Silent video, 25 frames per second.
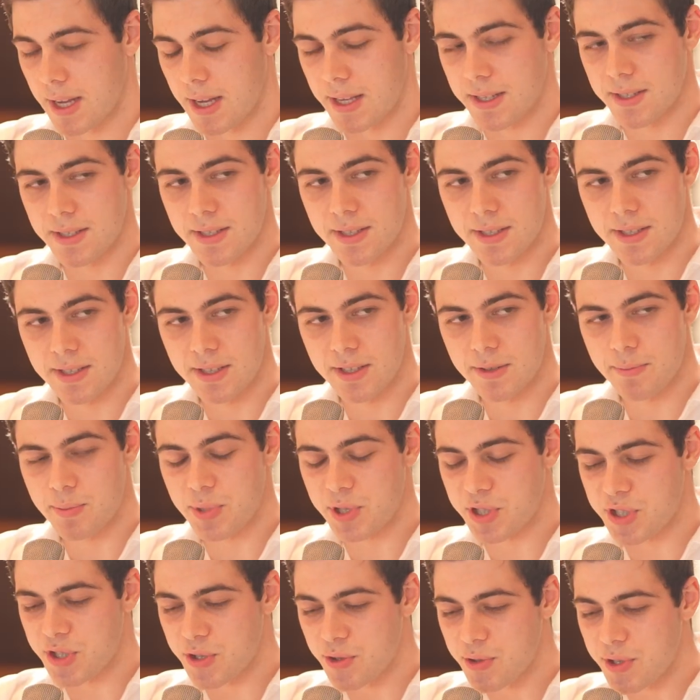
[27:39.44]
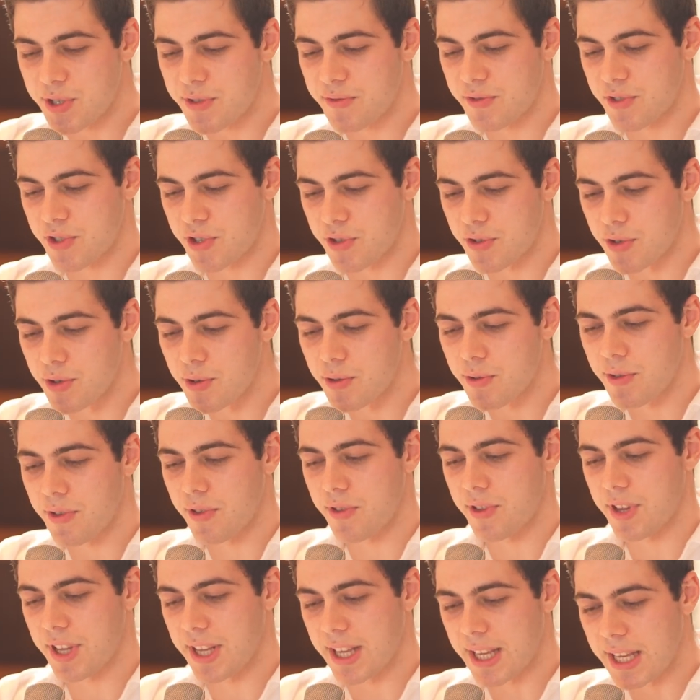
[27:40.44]
Yes. The pursuit of
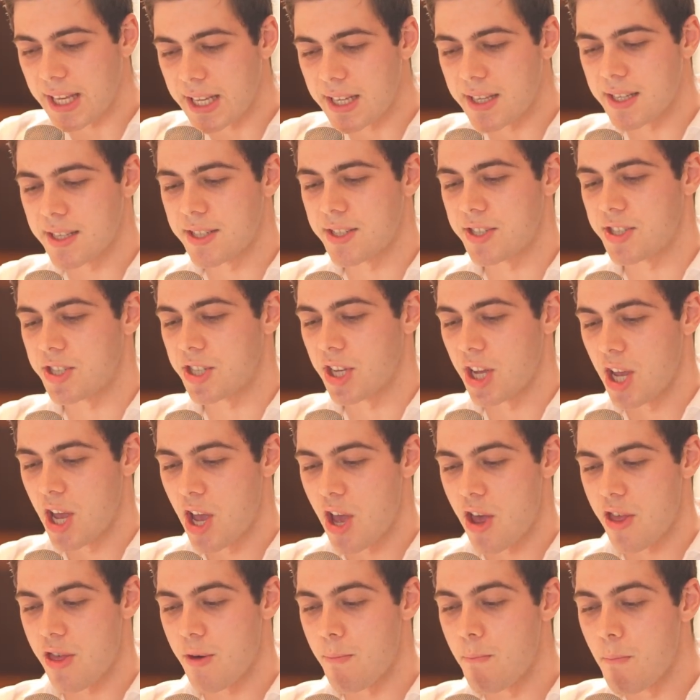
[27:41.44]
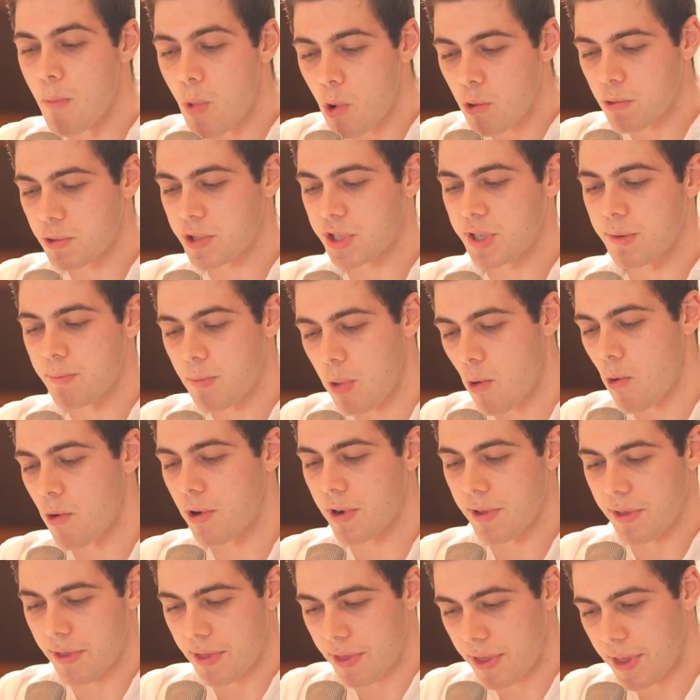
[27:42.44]
truth is the most
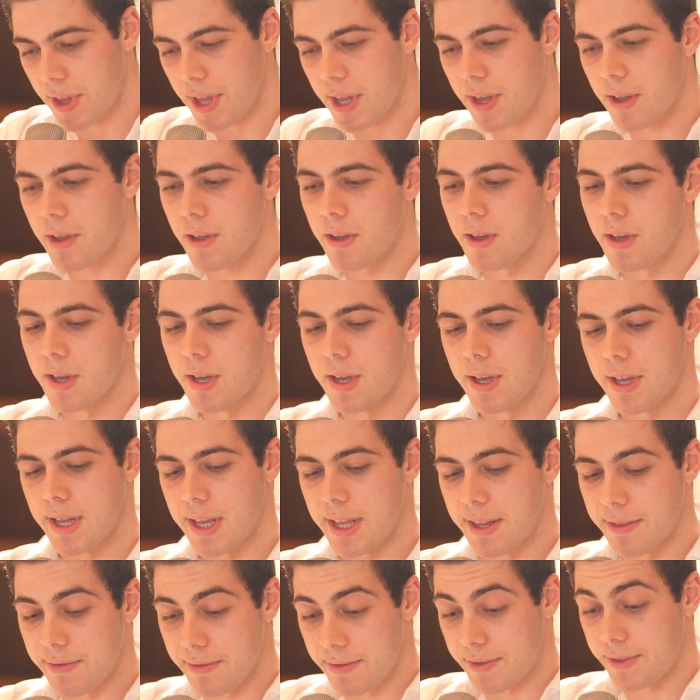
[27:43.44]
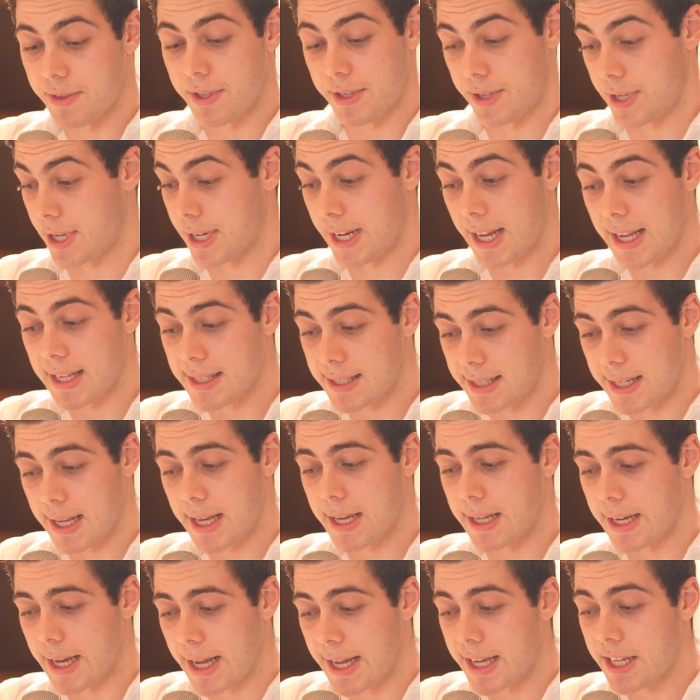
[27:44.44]
important thing in today's
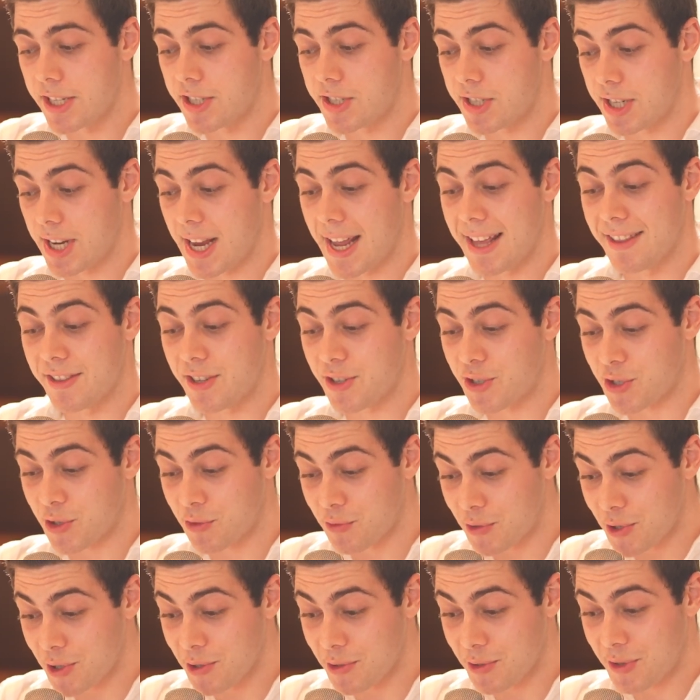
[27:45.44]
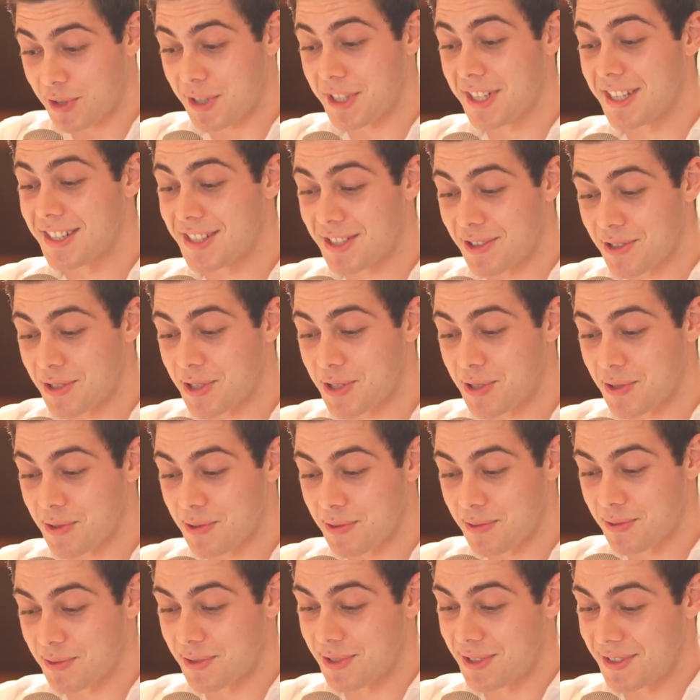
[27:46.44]
day and age, and the truth is
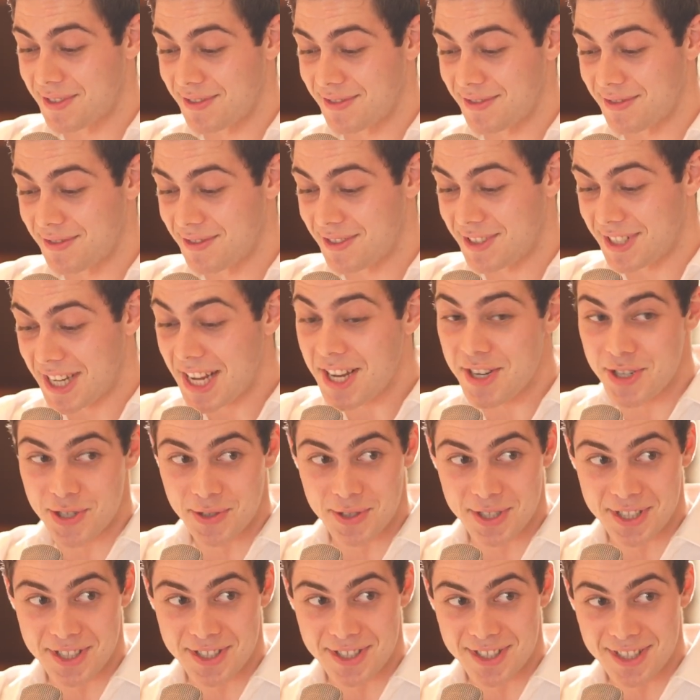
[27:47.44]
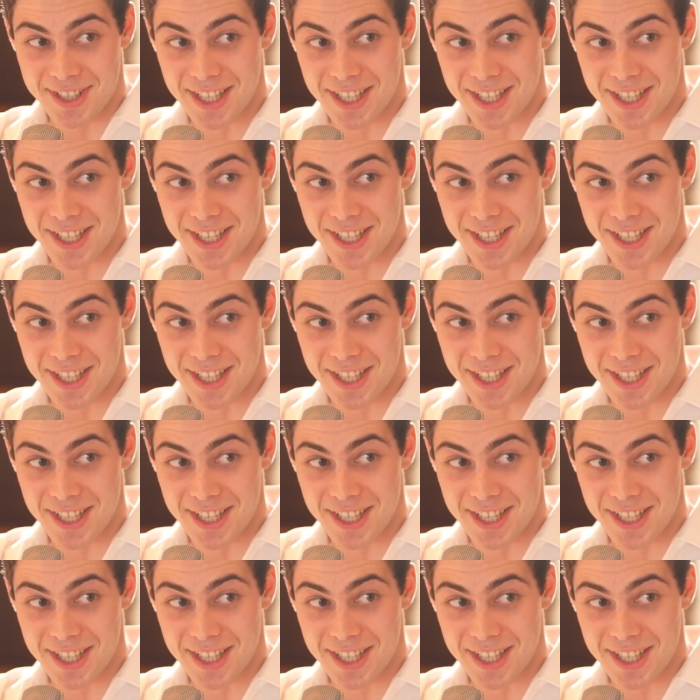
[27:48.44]
also dangerous.